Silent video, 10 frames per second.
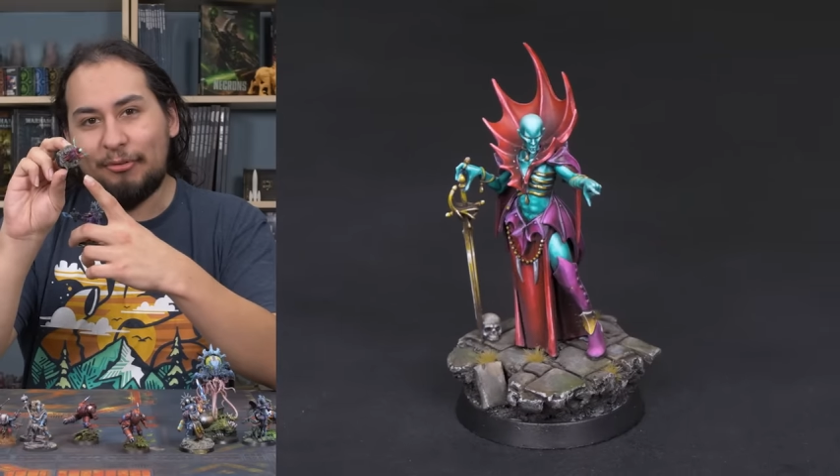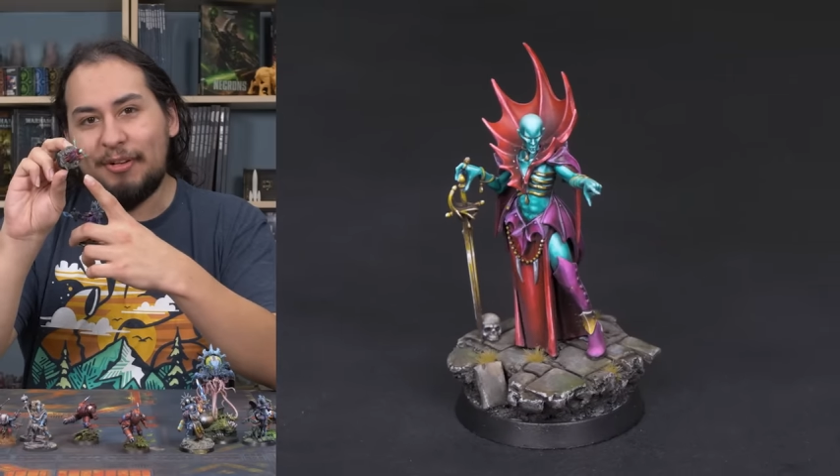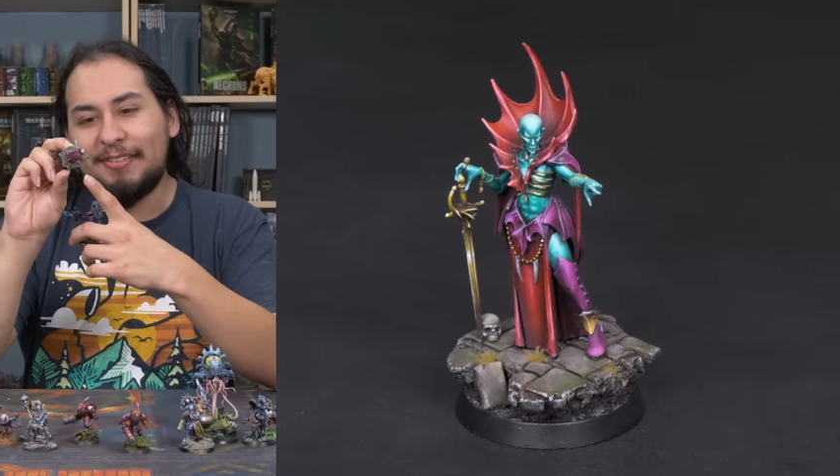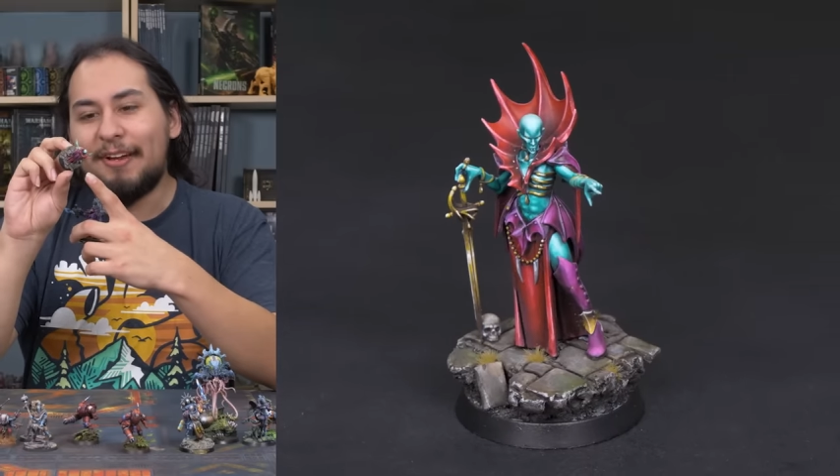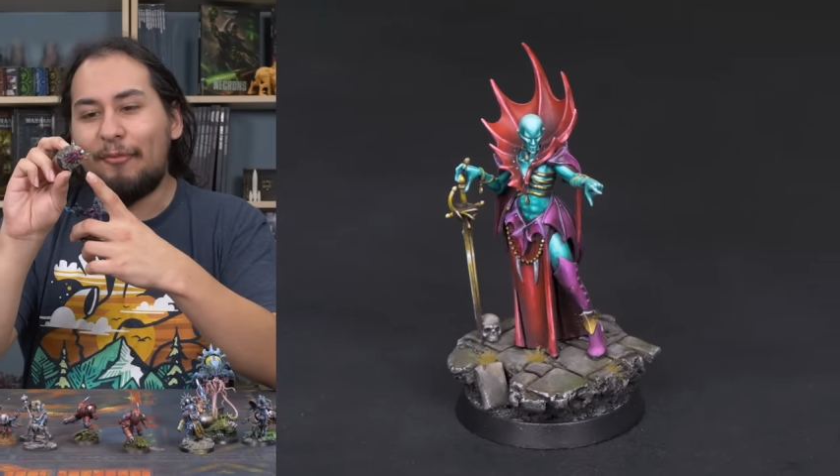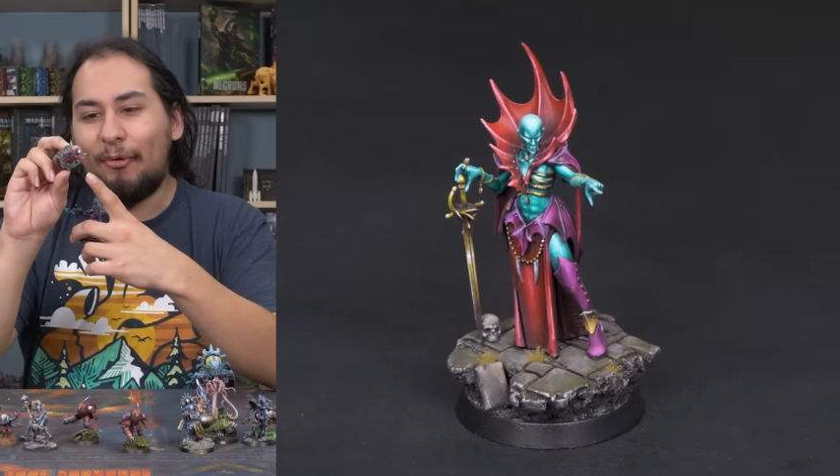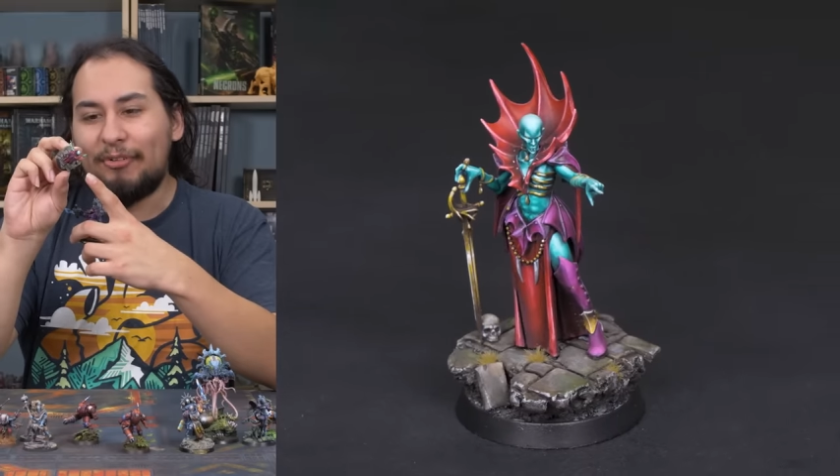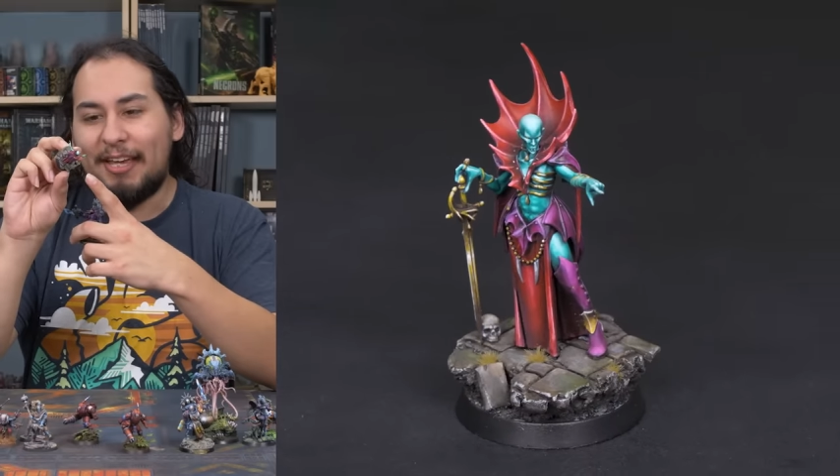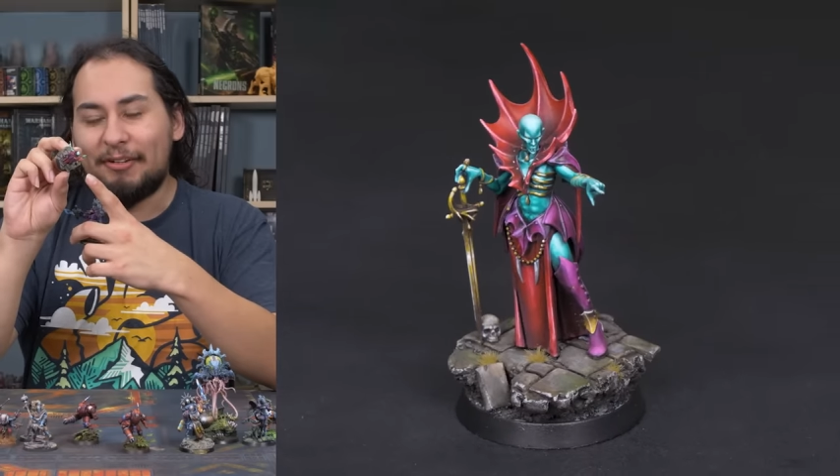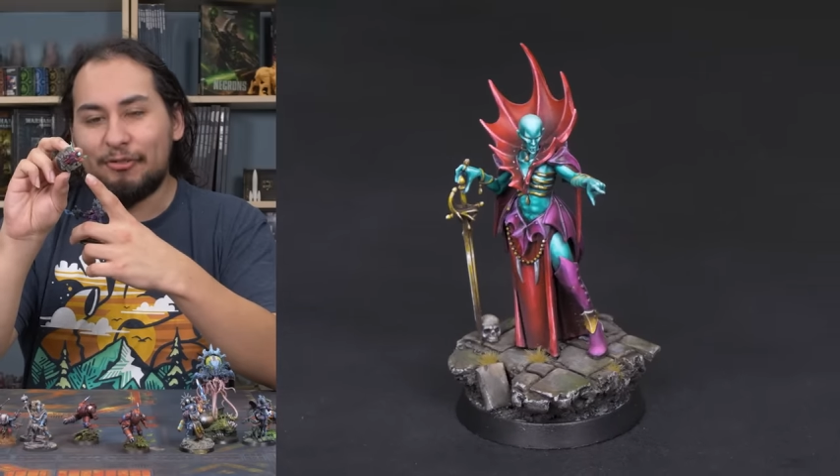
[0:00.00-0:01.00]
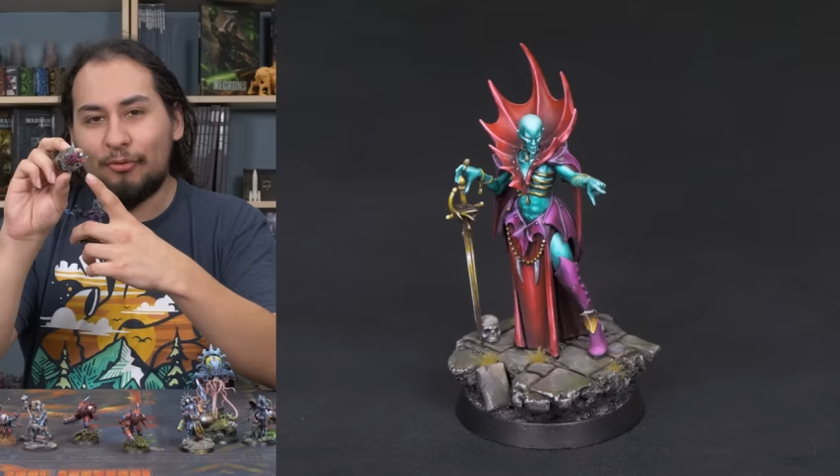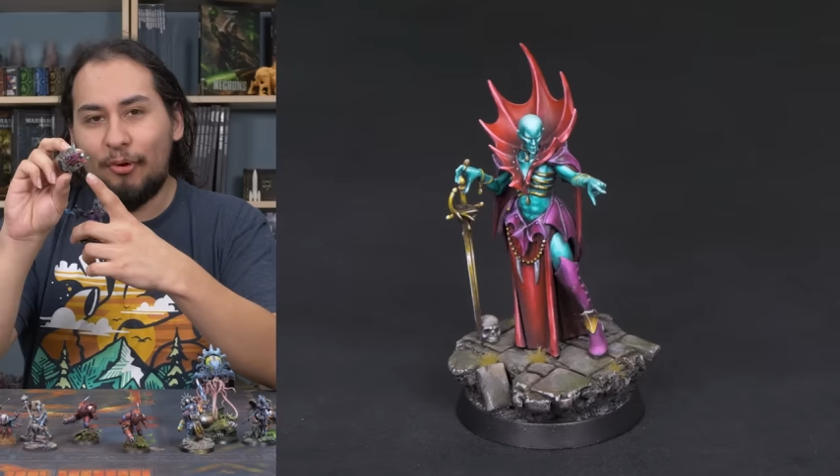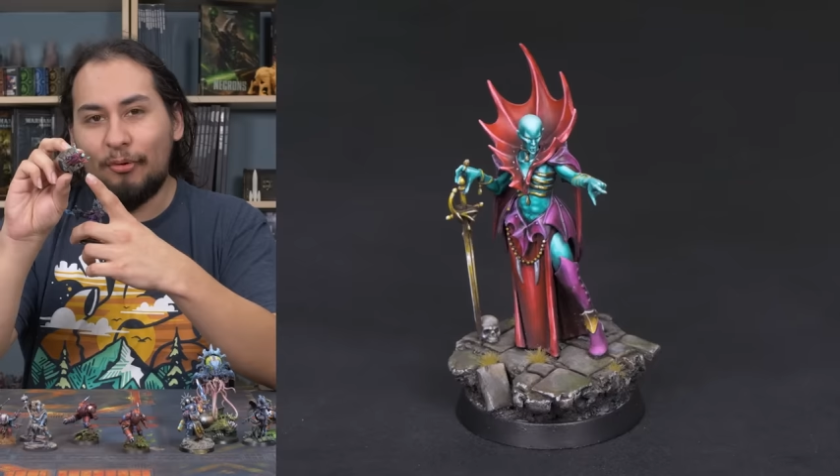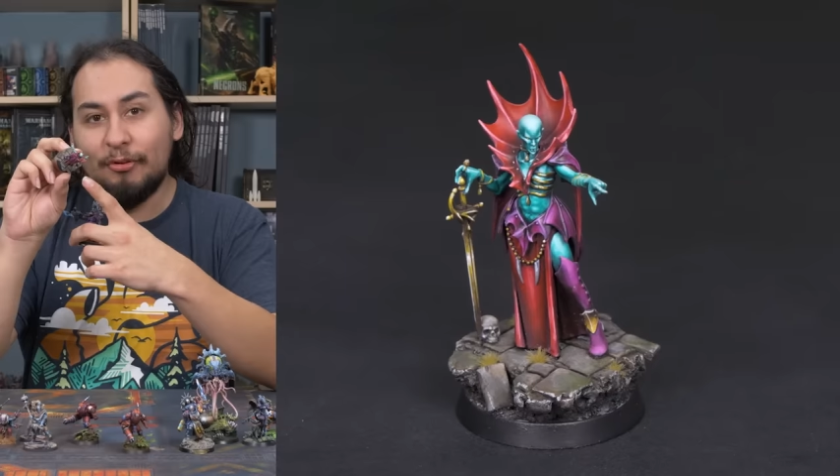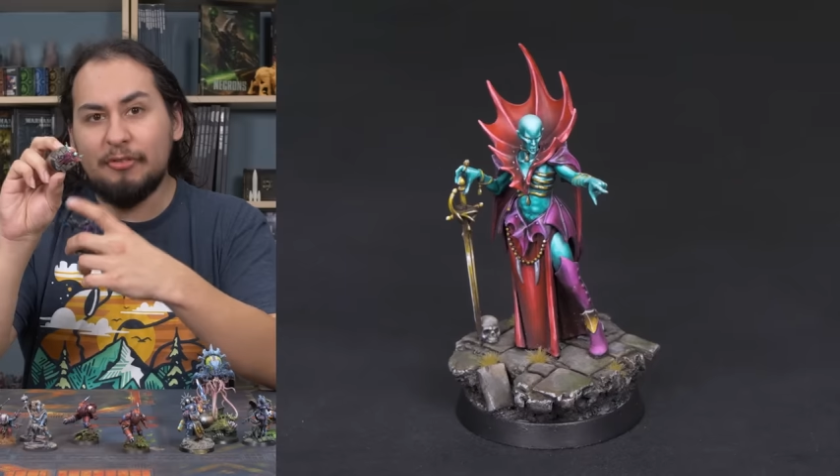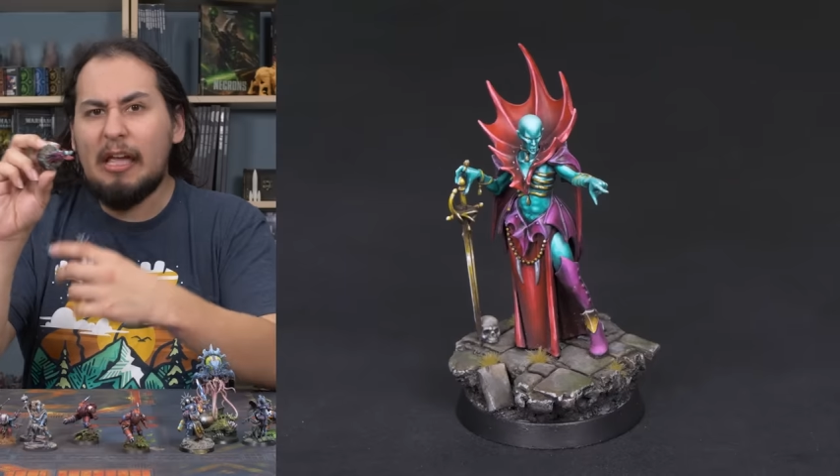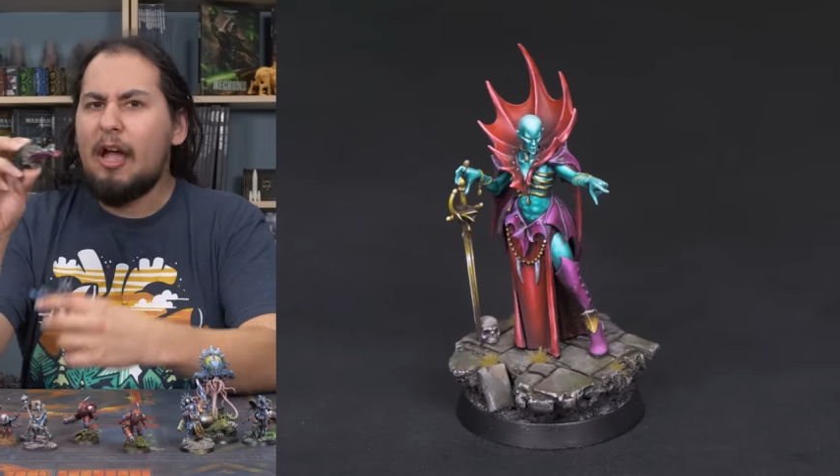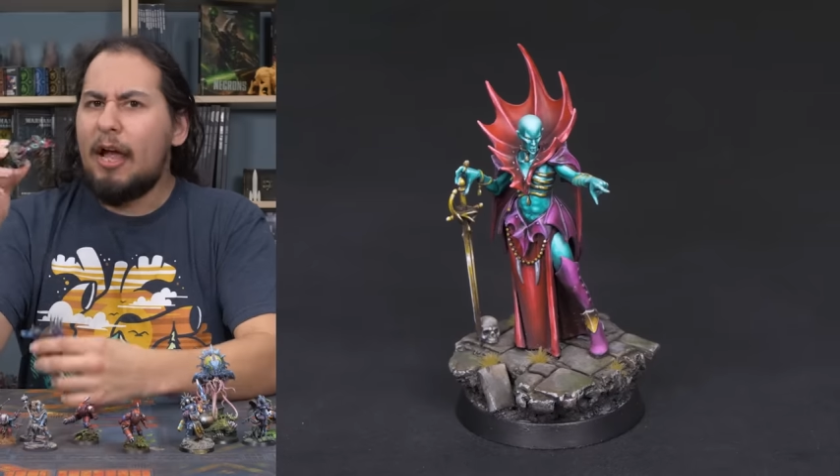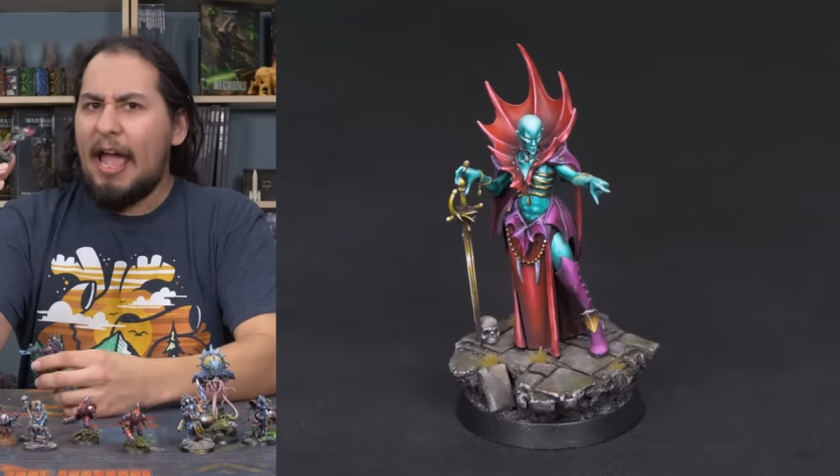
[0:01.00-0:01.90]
Green Stuff World texture rollers,